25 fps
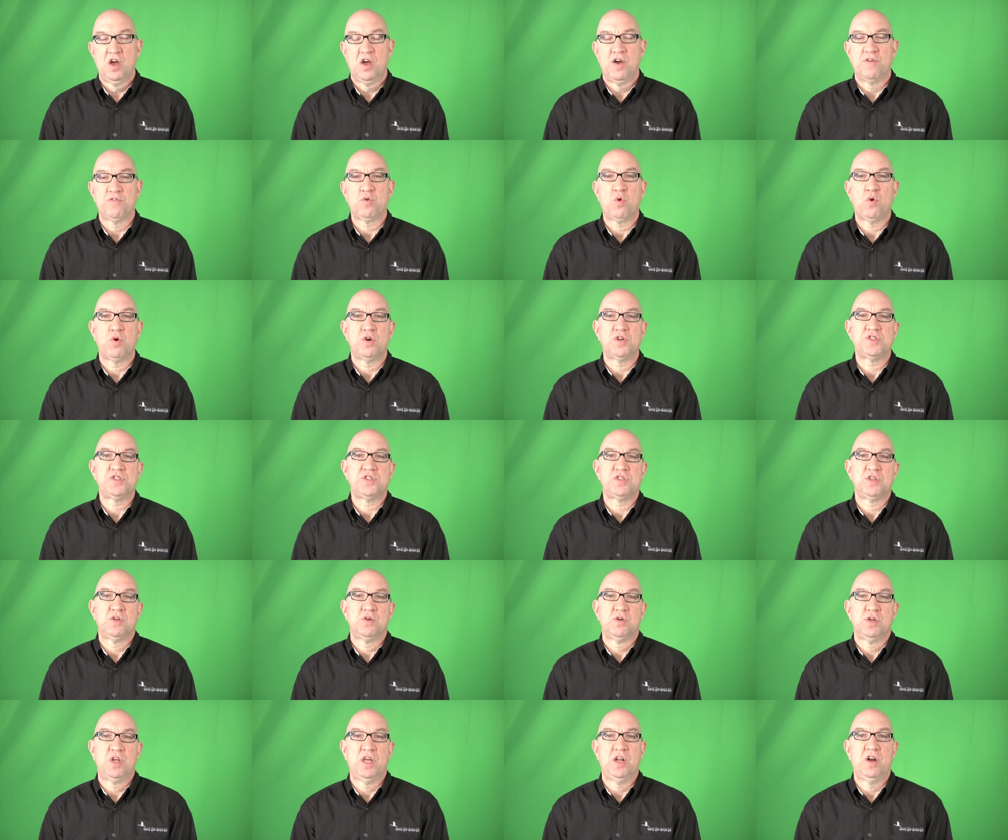Of course,
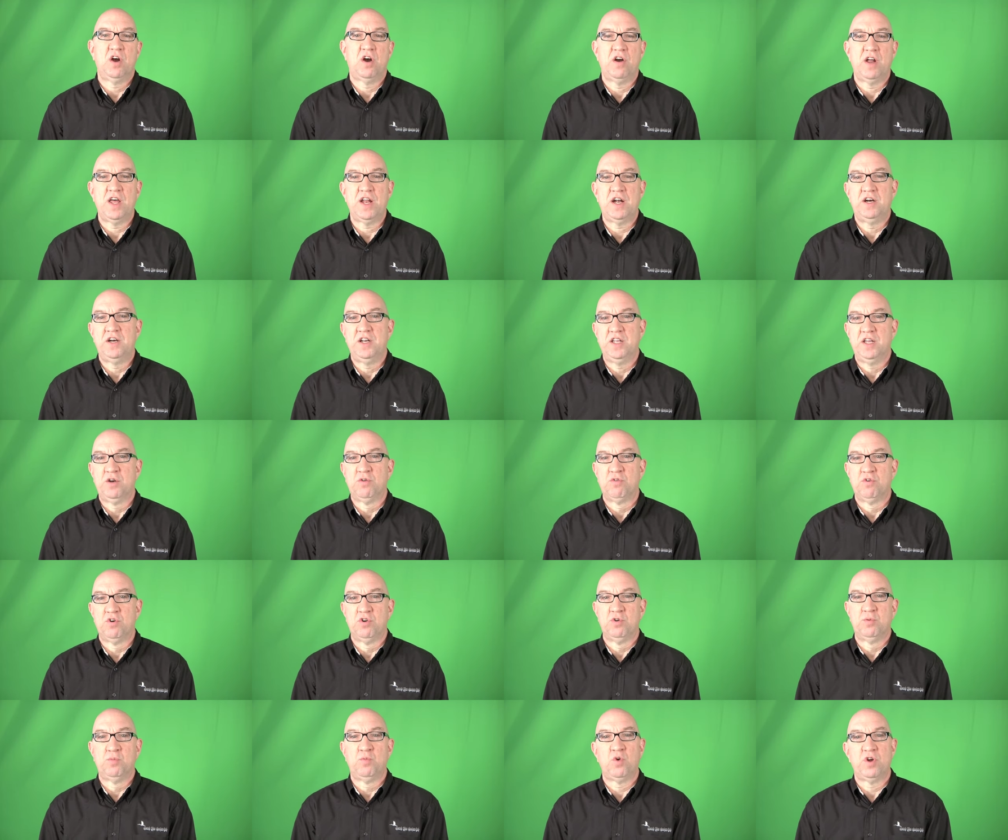in our editing
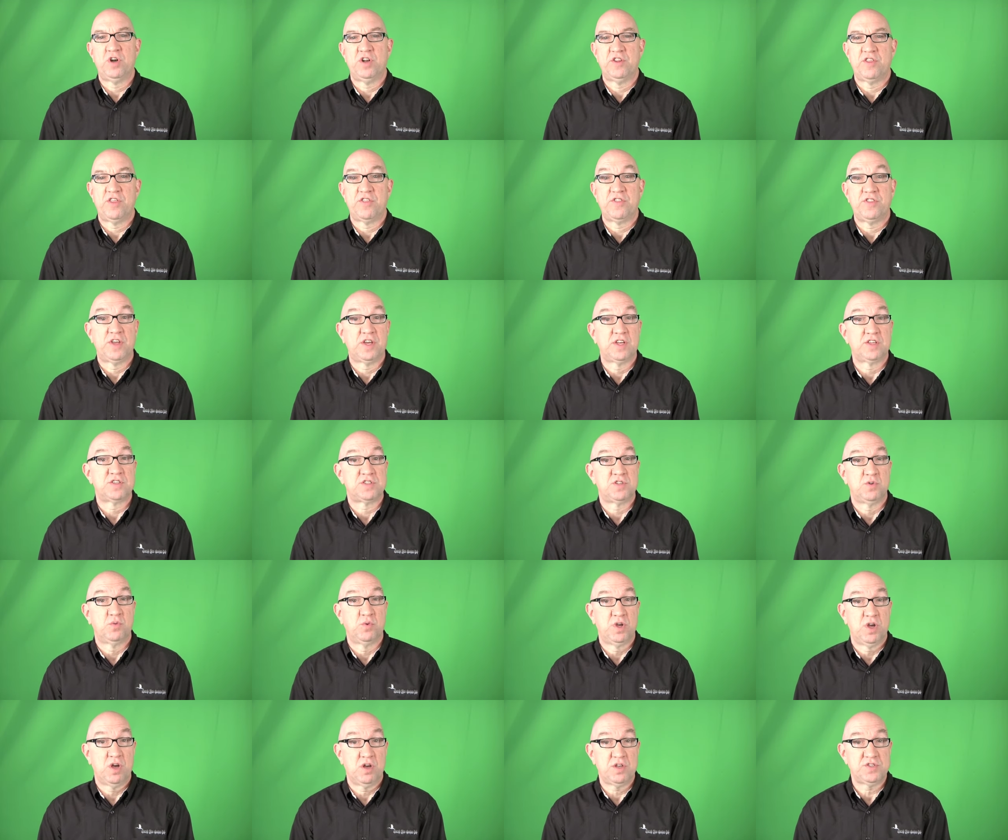room, one of the things
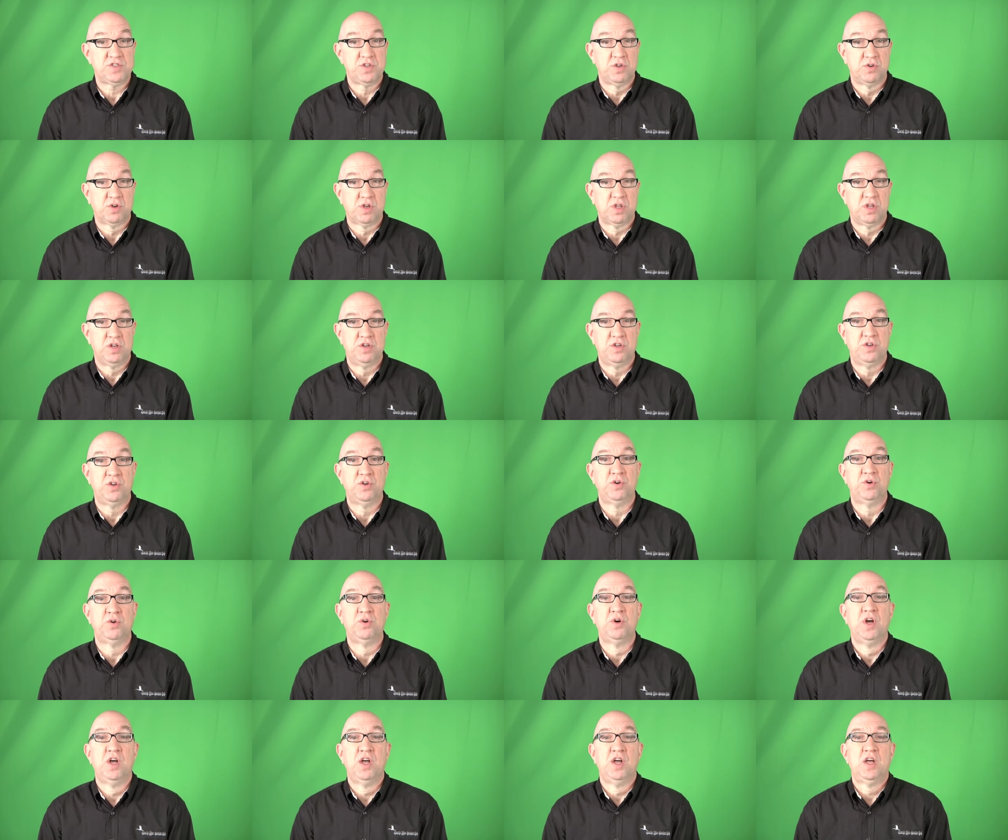that we also can
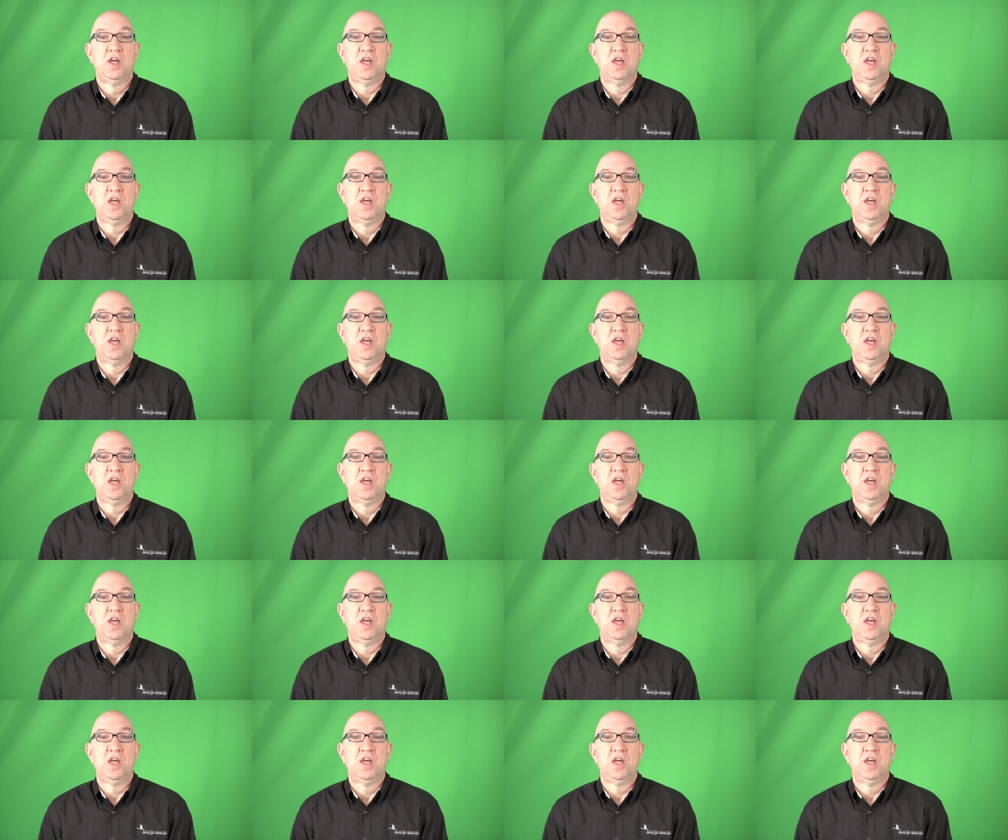do